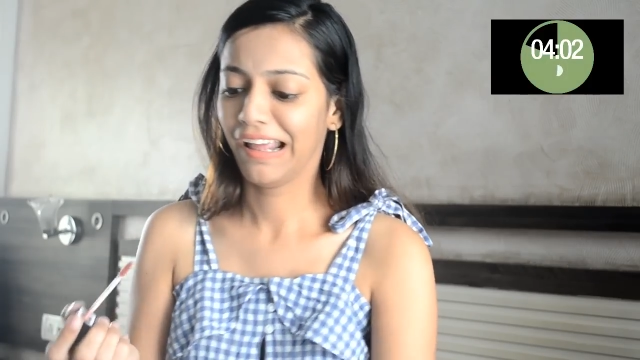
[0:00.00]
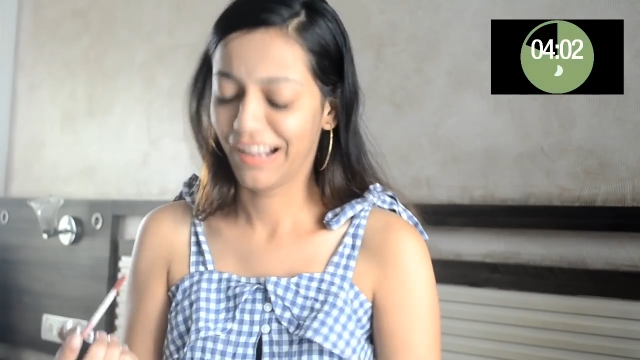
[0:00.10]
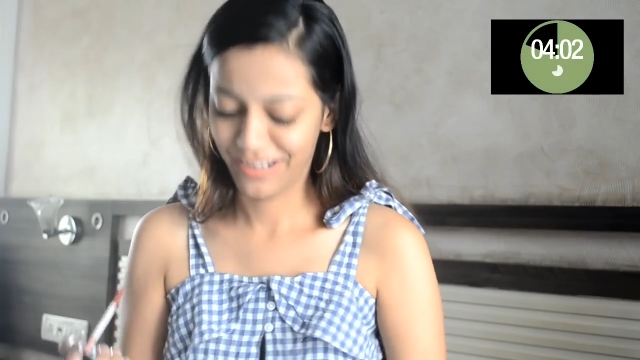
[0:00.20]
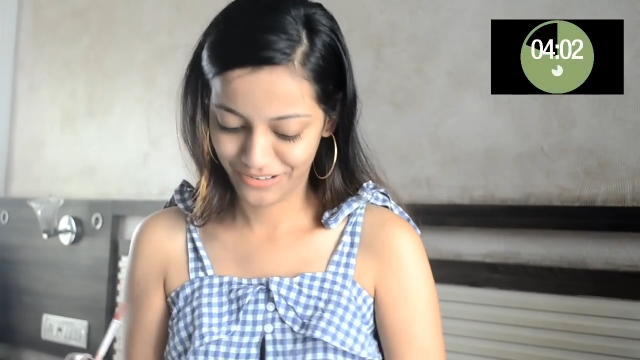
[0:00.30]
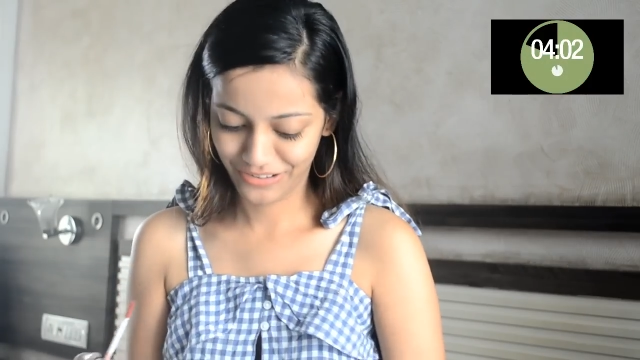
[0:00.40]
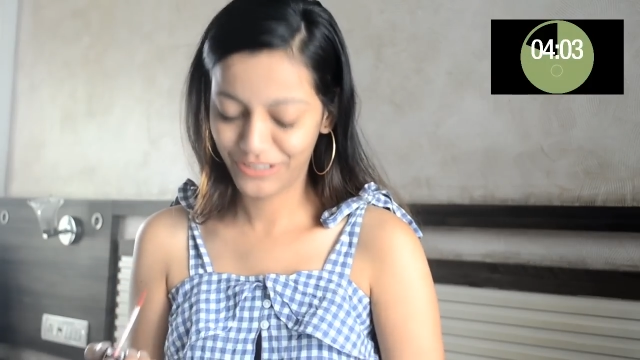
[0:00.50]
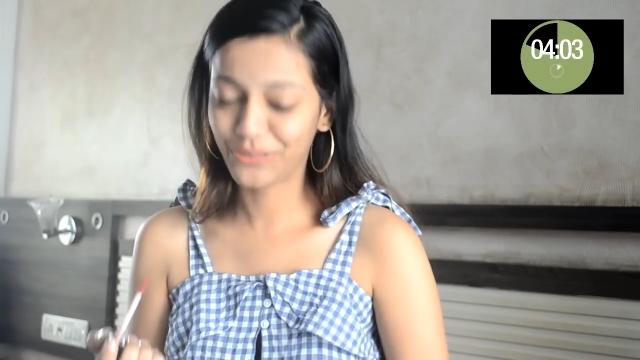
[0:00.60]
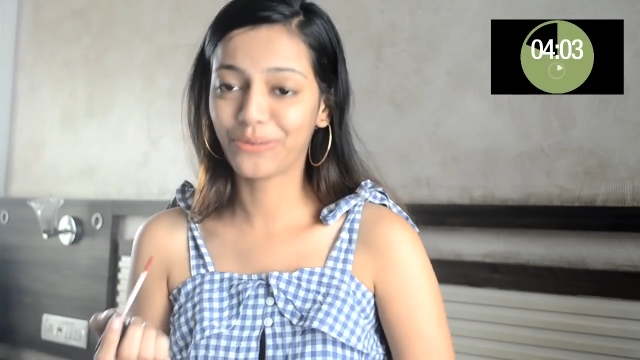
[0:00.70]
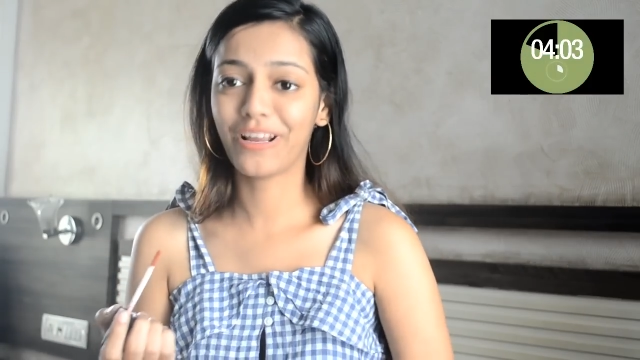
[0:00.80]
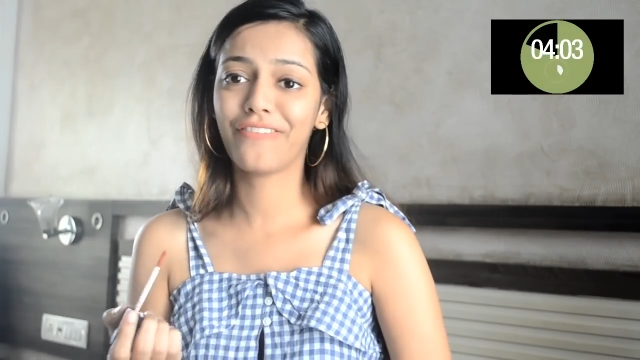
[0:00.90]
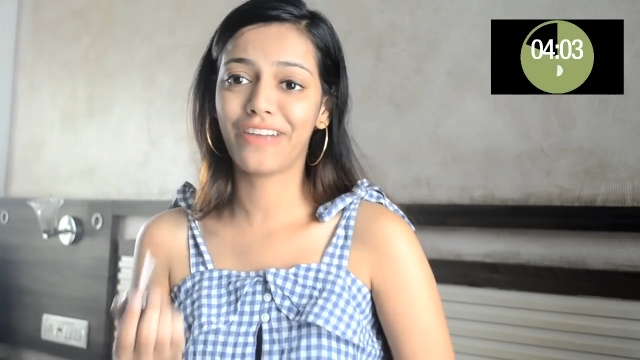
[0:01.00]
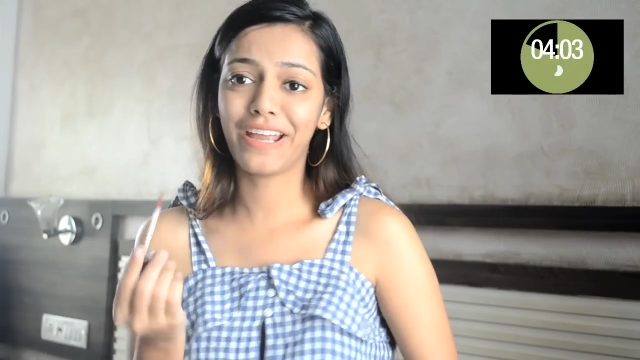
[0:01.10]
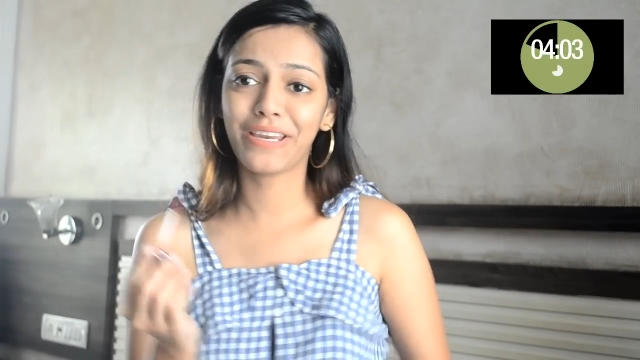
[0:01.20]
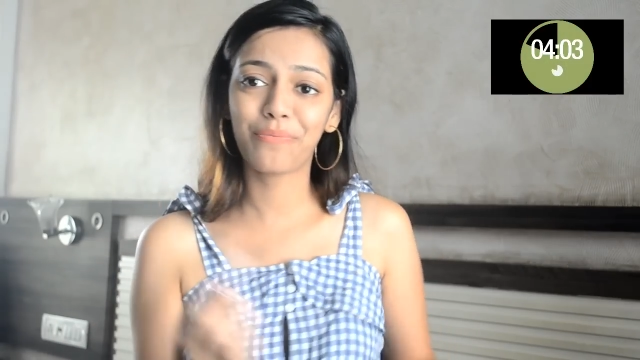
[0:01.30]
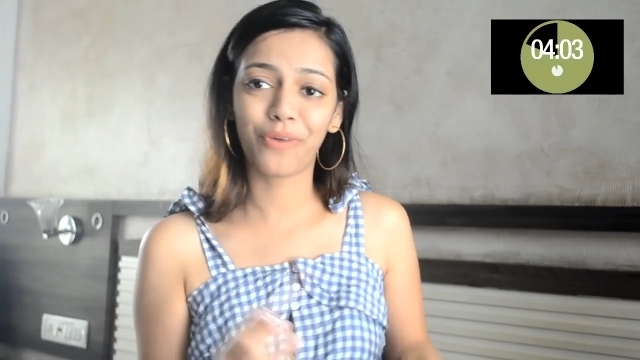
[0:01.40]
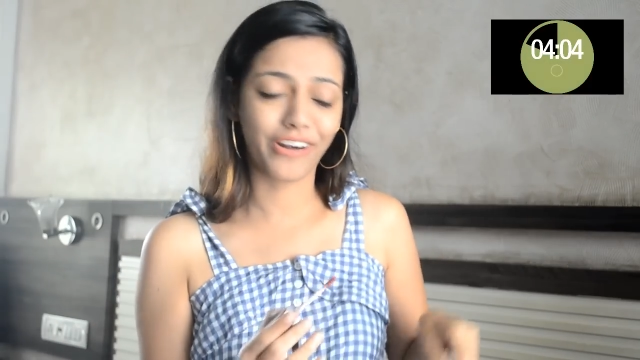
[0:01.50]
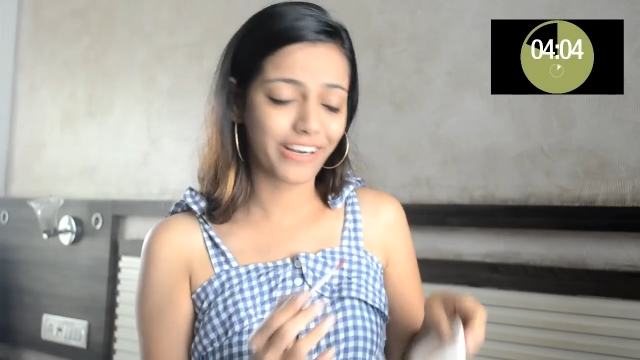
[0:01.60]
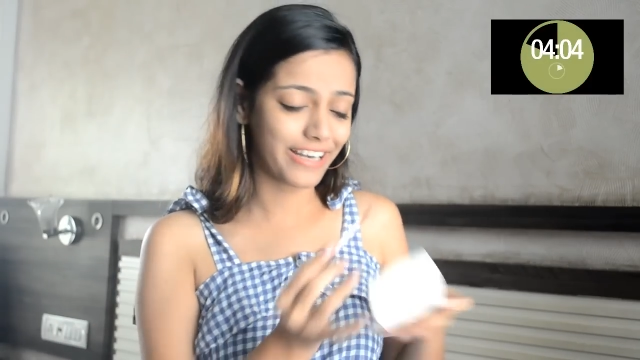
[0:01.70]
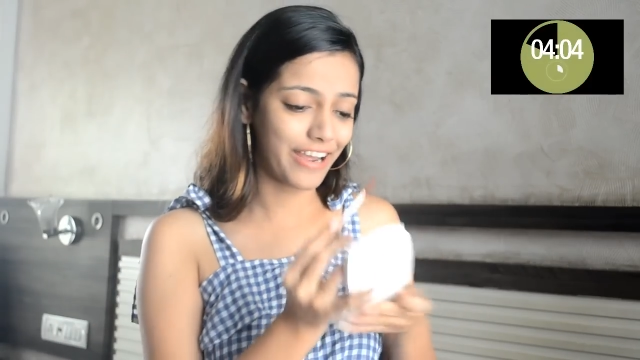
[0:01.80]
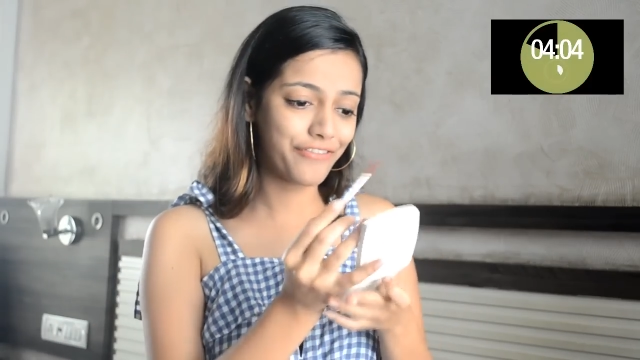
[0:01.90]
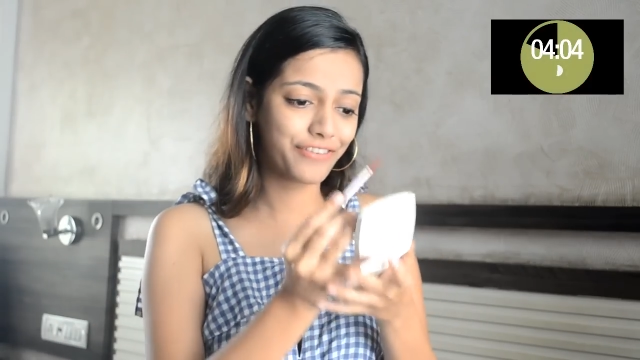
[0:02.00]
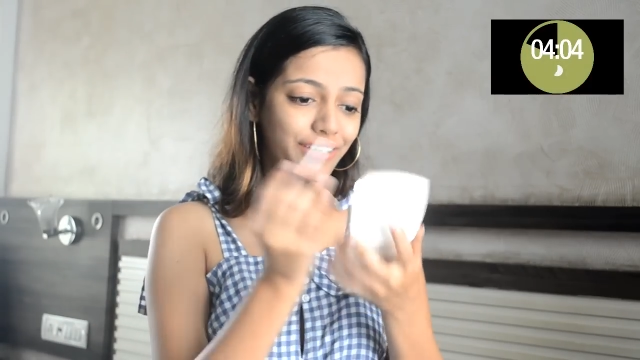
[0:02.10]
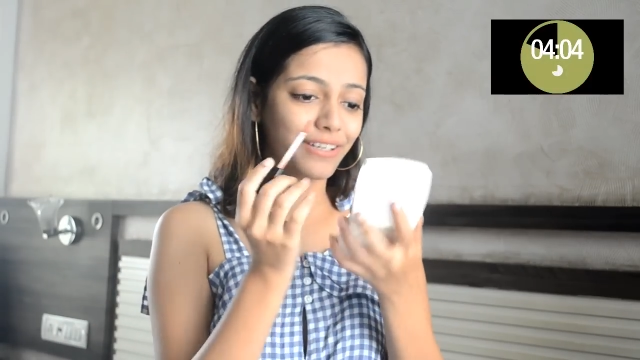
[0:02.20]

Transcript: I really don't have any product left.